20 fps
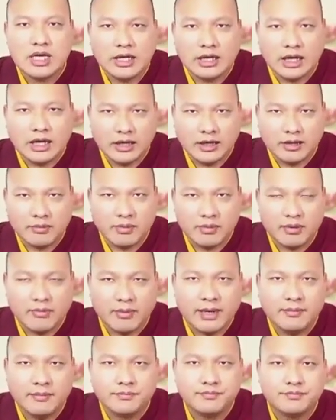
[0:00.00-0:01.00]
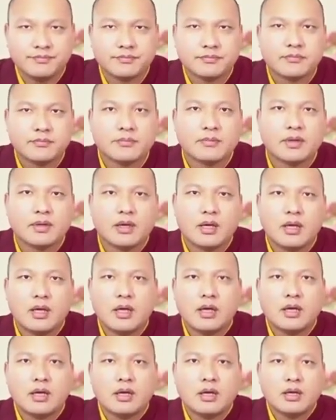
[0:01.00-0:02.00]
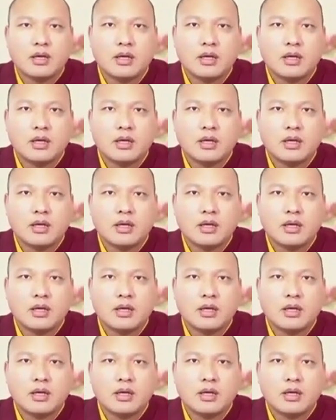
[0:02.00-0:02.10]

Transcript: students on how to live a lifestyle that